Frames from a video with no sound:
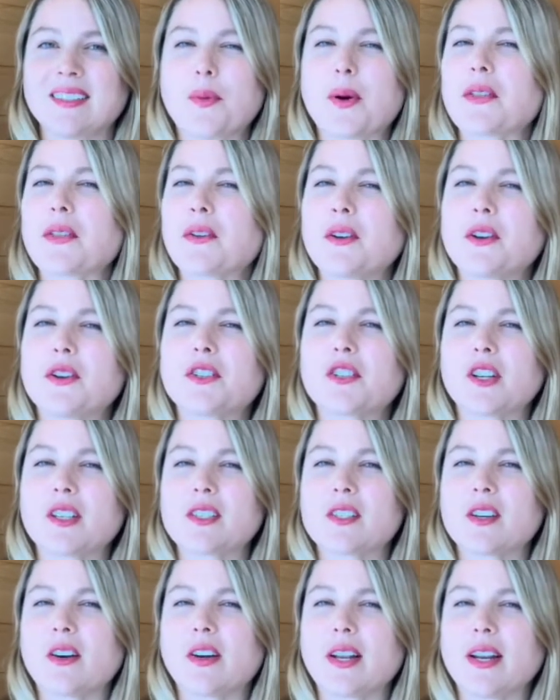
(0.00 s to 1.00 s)
Whether you're
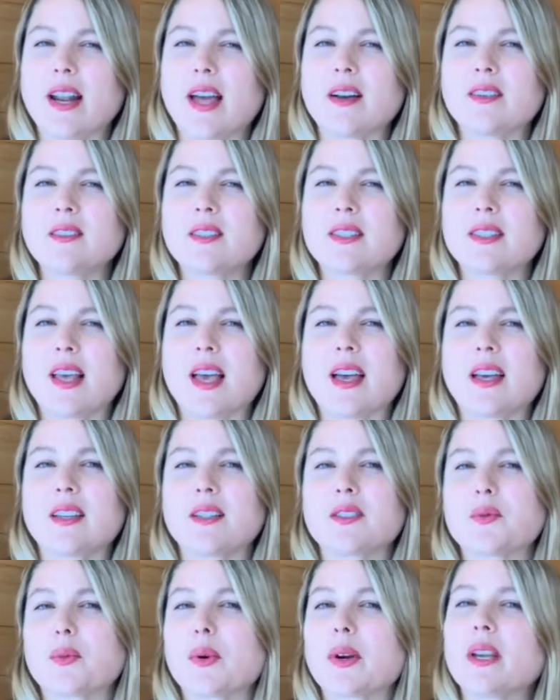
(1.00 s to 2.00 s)
just starting out
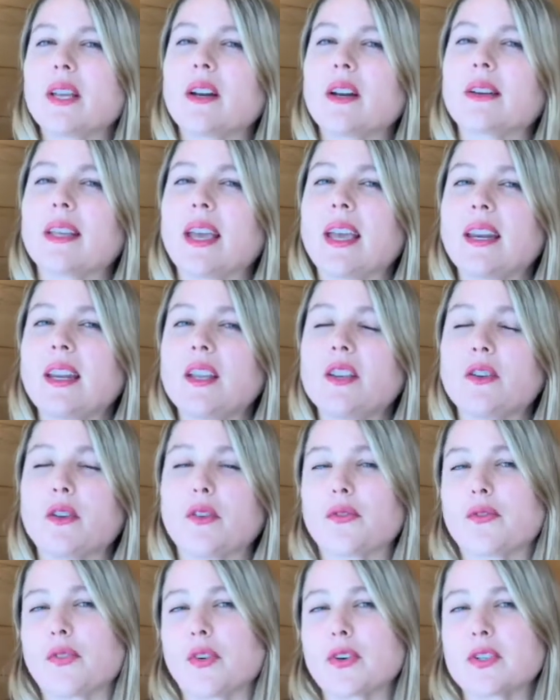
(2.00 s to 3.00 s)
and working on gaining
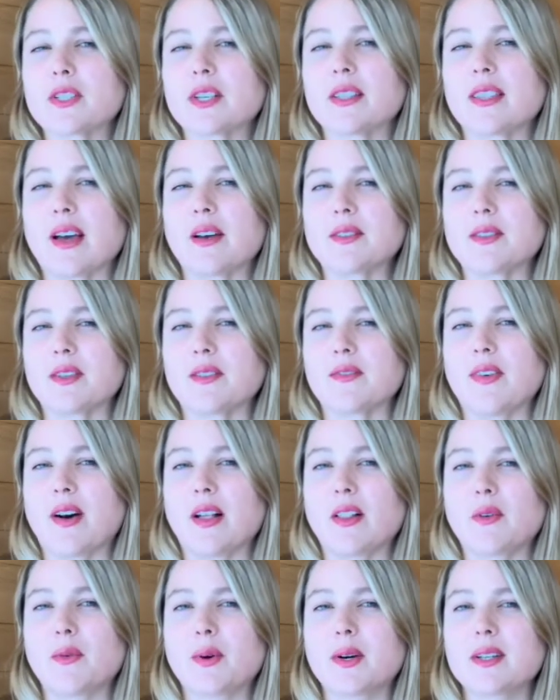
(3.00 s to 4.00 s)
your first 1,000
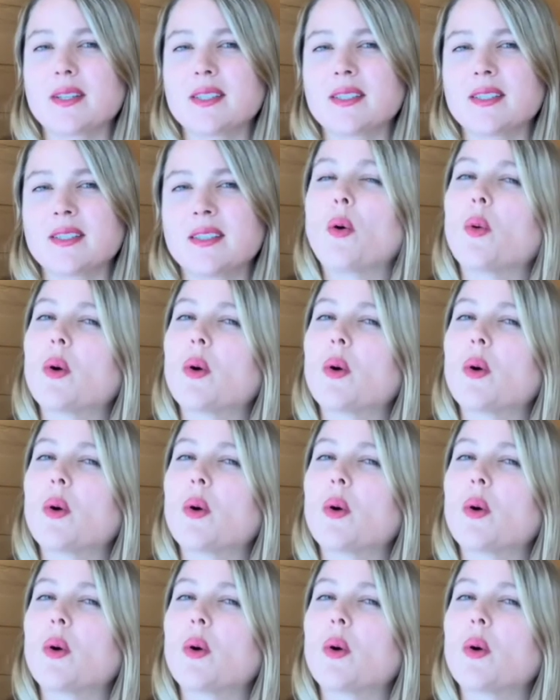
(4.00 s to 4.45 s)
followers,